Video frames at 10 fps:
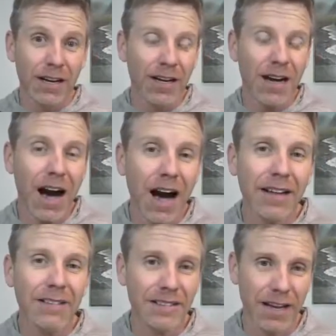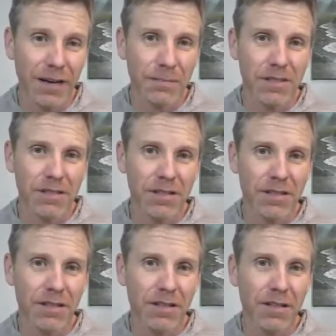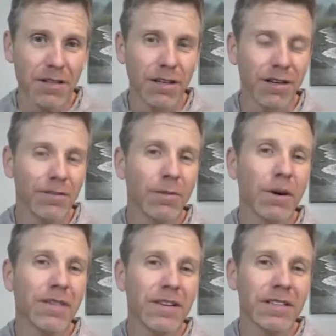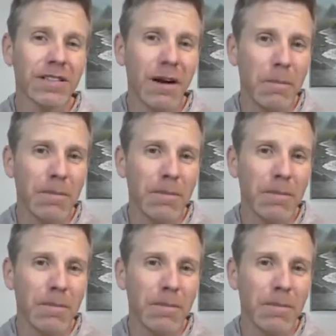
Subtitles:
concepts for what this